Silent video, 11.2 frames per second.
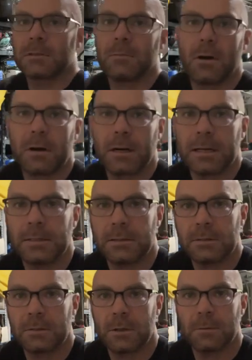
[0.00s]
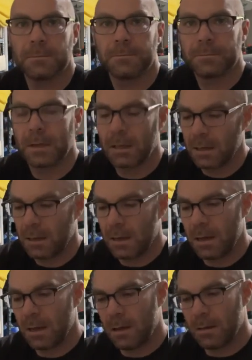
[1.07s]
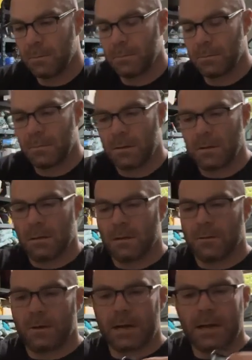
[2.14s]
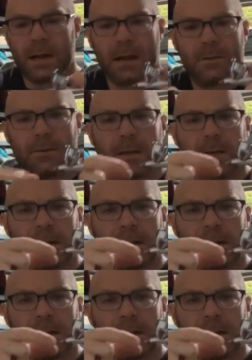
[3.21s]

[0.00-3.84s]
some hard edges. So um, right now I've already